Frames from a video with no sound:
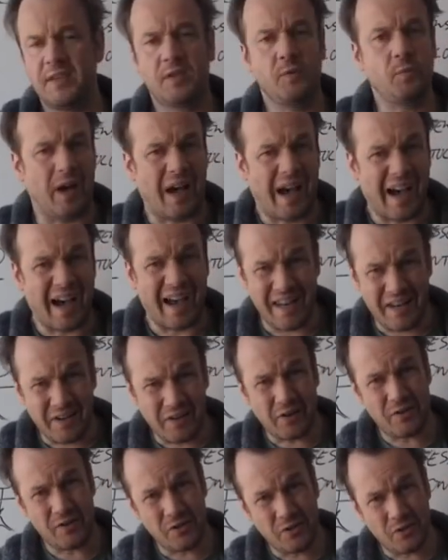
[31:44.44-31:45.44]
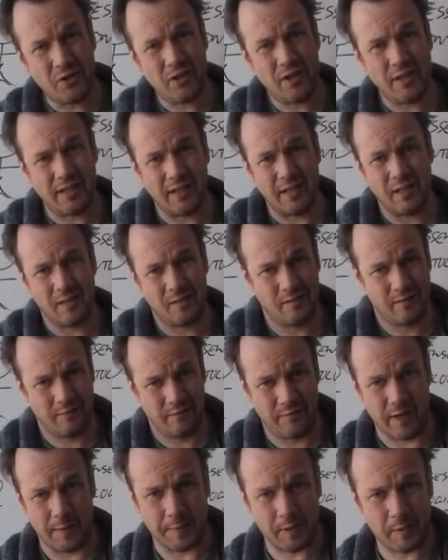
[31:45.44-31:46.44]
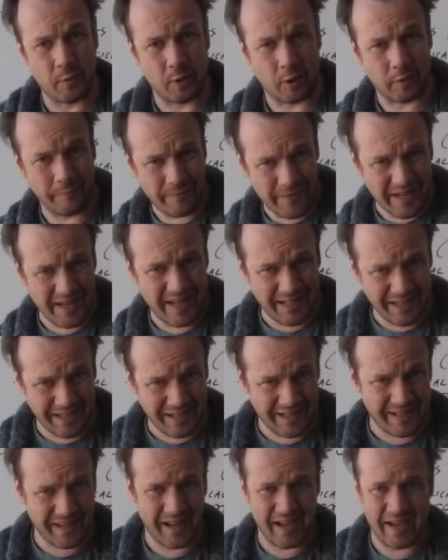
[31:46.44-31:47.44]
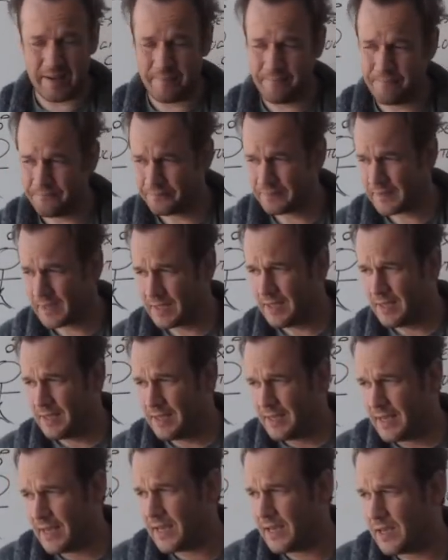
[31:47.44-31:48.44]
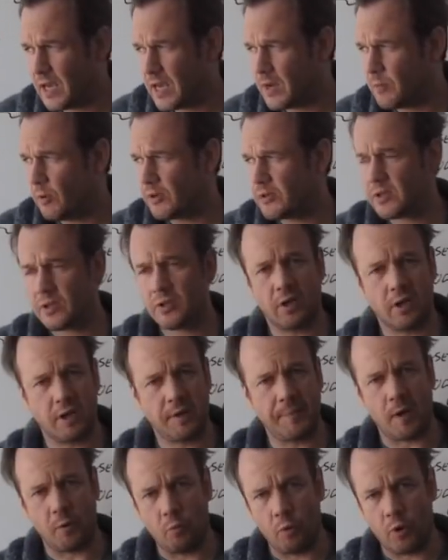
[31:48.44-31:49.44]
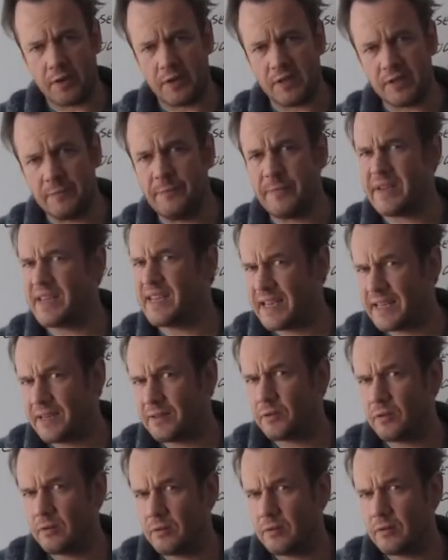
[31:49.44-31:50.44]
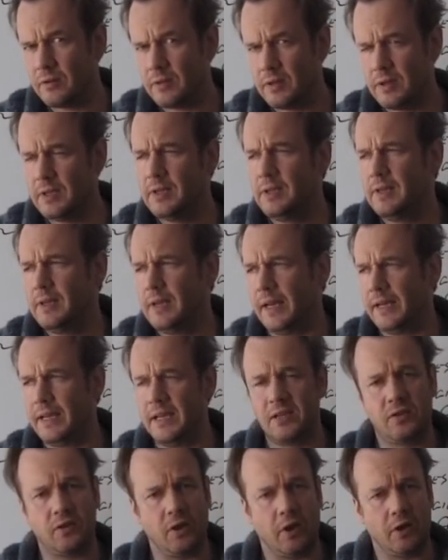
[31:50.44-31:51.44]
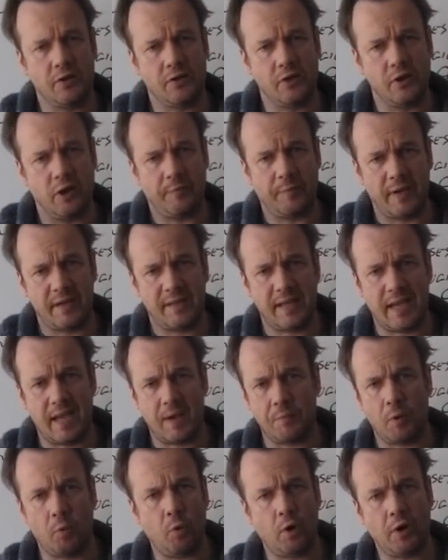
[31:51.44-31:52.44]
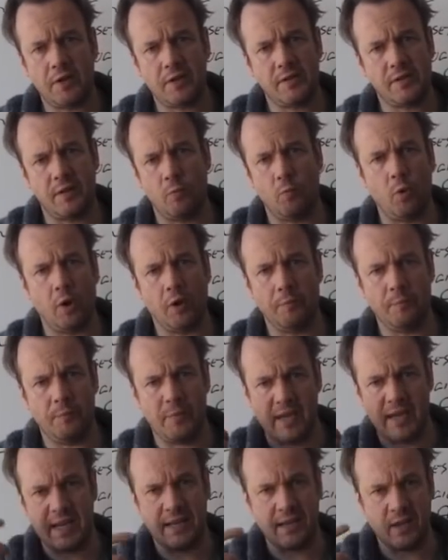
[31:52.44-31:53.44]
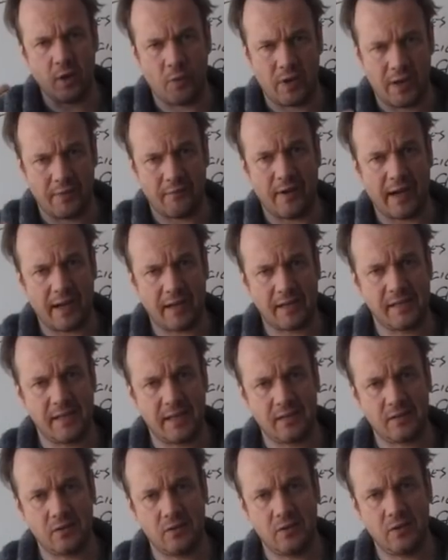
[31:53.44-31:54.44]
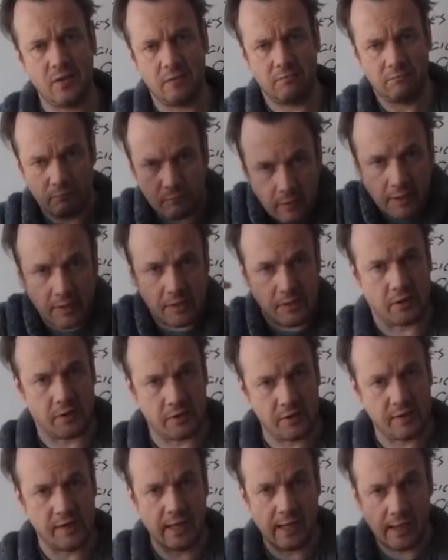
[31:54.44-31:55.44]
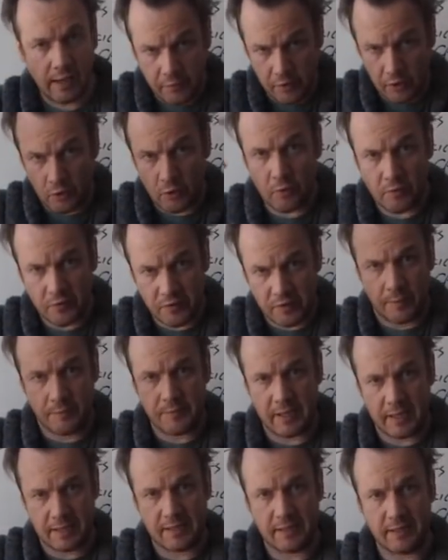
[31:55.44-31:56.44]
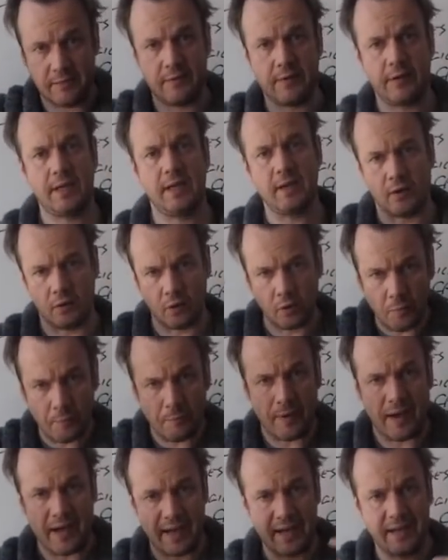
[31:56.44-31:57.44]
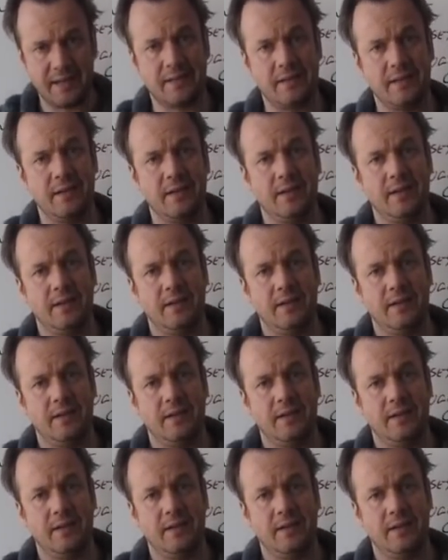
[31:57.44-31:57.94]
This is what Heidegger is doing in his famous book, Being and Time. He wants to talk about what is being. And he starts off by saying, well, what is the one being that we have access to? Well, it's ourselves, our own subjectivity, our own mind.